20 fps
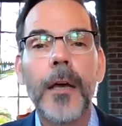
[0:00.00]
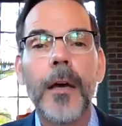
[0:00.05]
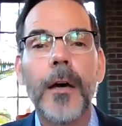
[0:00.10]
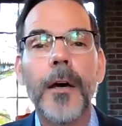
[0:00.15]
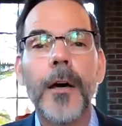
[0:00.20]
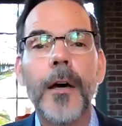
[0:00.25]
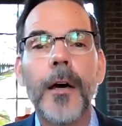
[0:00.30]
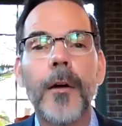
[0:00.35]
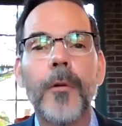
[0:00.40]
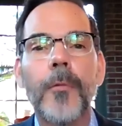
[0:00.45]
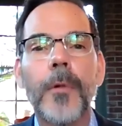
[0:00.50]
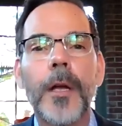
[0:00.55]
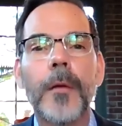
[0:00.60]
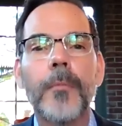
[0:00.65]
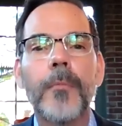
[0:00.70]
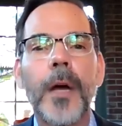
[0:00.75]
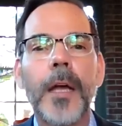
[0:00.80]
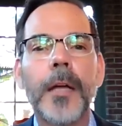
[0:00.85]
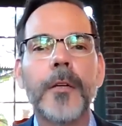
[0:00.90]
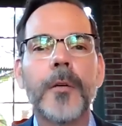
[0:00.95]
uh,
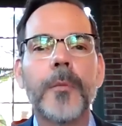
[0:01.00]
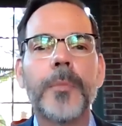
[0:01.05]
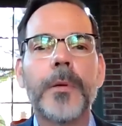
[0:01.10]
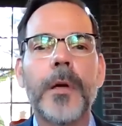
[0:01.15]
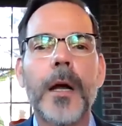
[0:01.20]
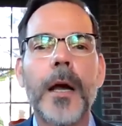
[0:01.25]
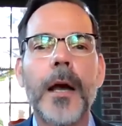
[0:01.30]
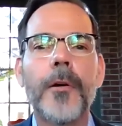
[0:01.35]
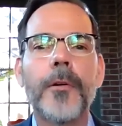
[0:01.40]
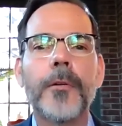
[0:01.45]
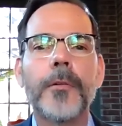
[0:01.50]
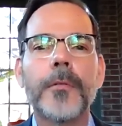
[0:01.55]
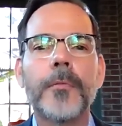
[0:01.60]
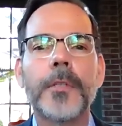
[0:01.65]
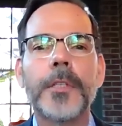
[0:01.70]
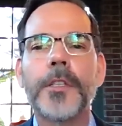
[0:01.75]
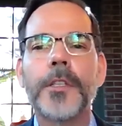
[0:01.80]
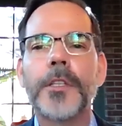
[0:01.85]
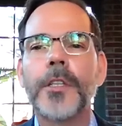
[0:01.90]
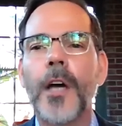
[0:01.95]
where Michael Brown
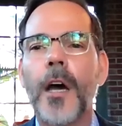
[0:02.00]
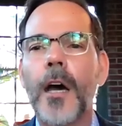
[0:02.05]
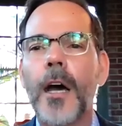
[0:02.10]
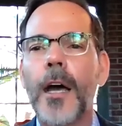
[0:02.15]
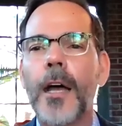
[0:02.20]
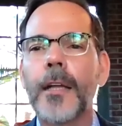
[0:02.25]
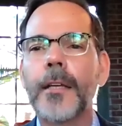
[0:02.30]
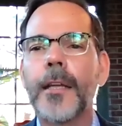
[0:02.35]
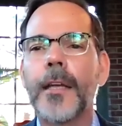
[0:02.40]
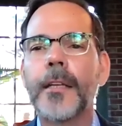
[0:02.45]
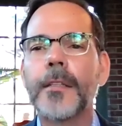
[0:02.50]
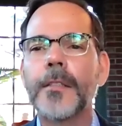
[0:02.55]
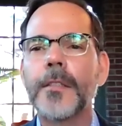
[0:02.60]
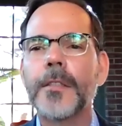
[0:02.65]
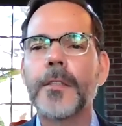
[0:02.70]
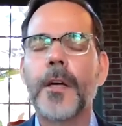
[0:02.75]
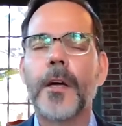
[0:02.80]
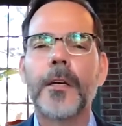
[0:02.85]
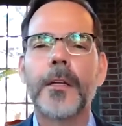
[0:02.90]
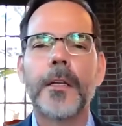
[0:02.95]
was shot and
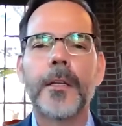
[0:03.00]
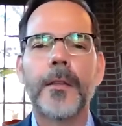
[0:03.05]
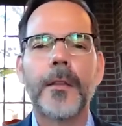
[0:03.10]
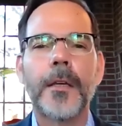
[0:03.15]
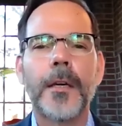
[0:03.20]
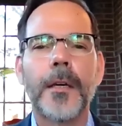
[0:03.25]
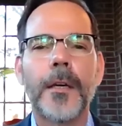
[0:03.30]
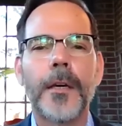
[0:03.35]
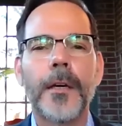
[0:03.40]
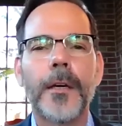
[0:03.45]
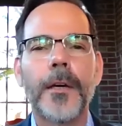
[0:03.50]
started the